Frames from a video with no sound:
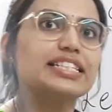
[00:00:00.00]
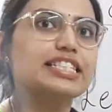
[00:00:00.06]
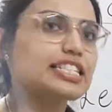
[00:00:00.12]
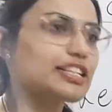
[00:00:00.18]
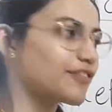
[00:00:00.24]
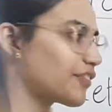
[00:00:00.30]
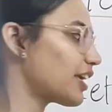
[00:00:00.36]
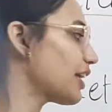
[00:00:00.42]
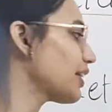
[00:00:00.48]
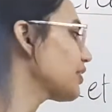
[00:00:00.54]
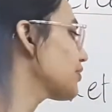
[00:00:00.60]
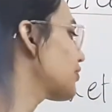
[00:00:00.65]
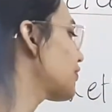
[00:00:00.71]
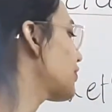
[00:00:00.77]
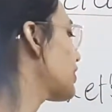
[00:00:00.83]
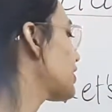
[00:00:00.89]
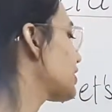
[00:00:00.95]
defined
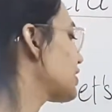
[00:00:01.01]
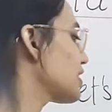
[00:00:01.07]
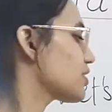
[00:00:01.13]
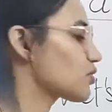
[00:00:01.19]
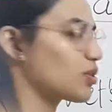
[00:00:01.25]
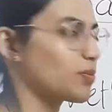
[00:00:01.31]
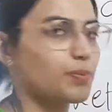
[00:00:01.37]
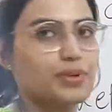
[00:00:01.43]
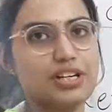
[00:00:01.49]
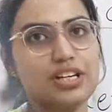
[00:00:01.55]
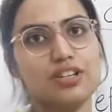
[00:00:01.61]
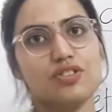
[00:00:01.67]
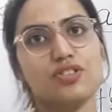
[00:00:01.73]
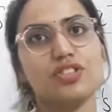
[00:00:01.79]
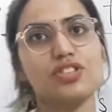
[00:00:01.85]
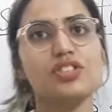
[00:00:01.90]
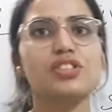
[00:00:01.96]
for these
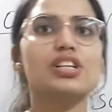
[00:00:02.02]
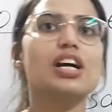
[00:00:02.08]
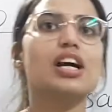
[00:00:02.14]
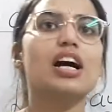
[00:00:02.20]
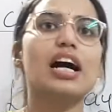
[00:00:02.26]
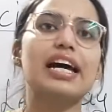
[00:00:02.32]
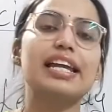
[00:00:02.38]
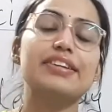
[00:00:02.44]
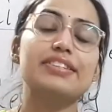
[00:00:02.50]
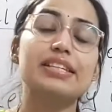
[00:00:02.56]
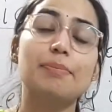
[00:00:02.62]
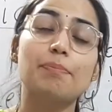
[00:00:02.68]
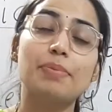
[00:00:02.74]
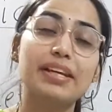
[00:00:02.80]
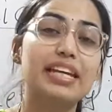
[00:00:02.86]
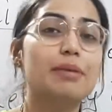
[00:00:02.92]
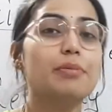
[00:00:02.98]
operations and it's
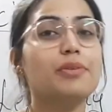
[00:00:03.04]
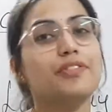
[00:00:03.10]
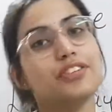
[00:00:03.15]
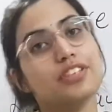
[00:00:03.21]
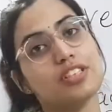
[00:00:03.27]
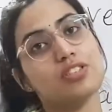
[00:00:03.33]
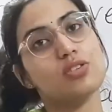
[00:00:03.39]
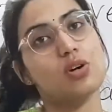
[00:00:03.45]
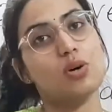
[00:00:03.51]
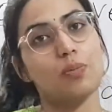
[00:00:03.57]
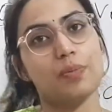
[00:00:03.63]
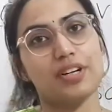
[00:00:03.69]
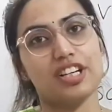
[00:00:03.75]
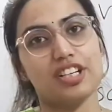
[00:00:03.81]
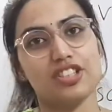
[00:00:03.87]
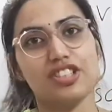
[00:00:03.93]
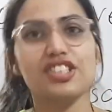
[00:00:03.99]
applicable for these
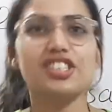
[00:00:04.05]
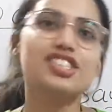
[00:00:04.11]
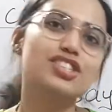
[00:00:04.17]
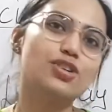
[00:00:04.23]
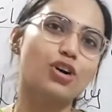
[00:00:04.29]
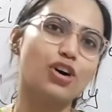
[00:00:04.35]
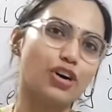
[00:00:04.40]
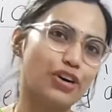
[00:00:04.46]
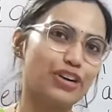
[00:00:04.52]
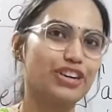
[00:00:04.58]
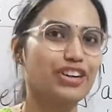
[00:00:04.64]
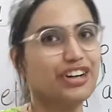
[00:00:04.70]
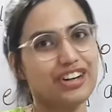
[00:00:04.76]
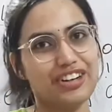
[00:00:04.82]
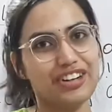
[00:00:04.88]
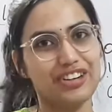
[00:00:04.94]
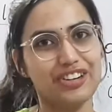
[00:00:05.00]
operations or
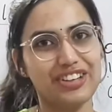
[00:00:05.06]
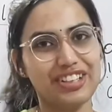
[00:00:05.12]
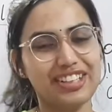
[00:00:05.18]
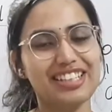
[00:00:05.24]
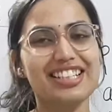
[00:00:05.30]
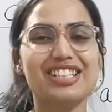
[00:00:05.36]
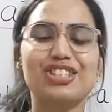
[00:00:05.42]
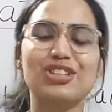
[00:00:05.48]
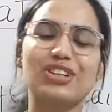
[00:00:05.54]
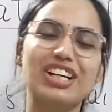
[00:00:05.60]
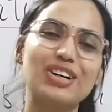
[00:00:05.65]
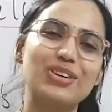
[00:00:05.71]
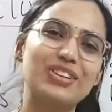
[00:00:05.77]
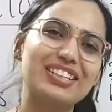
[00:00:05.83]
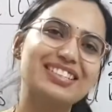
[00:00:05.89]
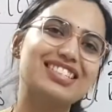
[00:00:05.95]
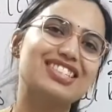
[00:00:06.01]
not. So now
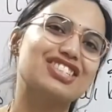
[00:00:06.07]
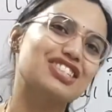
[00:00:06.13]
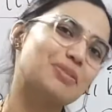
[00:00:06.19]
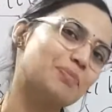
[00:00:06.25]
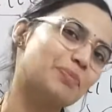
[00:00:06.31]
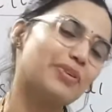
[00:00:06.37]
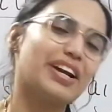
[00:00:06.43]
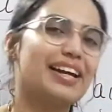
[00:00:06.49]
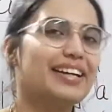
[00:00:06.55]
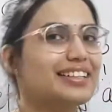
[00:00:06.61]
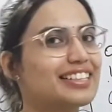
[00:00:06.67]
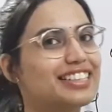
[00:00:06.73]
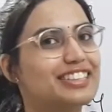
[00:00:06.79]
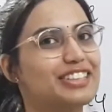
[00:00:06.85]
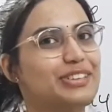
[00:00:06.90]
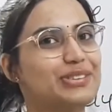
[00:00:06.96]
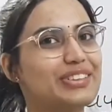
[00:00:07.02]
let's jump right
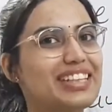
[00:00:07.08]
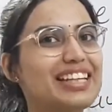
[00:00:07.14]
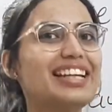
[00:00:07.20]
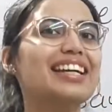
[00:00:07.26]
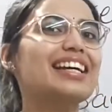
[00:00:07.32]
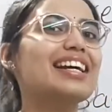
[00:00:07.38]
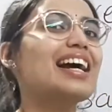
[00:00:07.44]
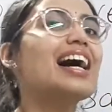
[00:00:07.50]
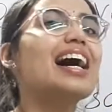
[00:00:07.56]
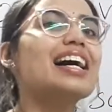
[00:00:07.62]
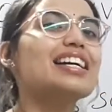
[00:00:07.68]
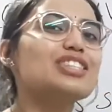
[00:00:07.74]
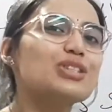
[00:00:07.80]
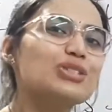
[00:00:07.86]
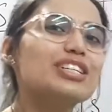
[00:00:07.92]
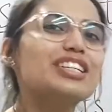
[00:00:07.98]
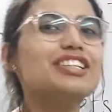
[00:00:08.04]
into the
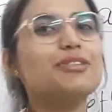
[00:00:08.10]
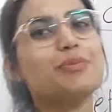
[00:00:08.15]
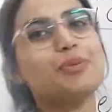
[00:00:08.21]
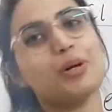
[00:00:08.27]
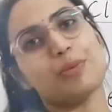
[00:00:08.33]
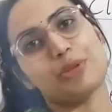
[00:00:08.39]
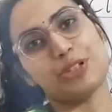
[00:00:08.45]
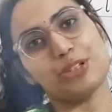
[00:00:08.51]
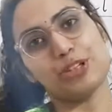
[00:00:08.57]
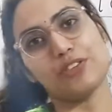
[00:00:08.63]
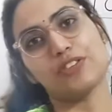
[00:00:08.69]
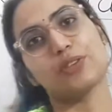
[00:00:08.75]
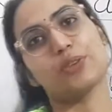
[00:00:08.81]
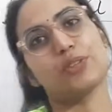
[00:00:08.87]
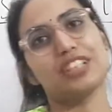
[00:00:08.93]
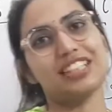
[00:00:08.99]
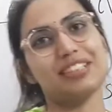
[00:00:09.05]
associative property of
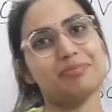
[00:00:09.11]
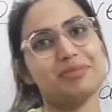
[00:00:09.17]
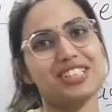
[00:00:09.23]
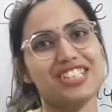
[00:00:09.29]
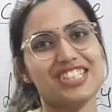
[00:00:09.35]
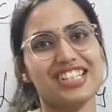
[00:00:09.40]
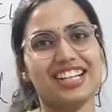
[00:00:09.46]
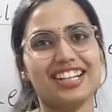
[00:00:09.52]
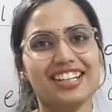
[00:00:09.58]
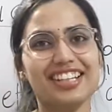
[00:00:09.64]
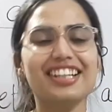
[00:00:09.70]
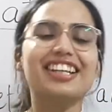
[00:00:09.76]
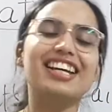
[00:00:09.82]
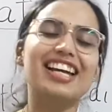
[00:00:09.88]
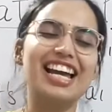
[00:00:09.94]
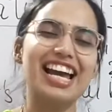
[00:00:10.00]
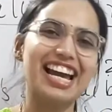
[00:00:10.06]
whole numbers
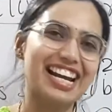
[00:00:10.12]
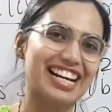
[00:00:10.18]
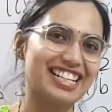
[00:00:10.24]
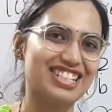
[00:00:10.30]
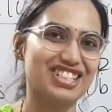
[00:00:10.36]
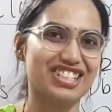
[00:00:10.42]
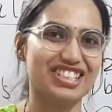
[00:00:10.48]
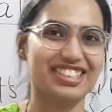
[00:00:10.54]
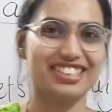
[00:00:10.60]
under addition.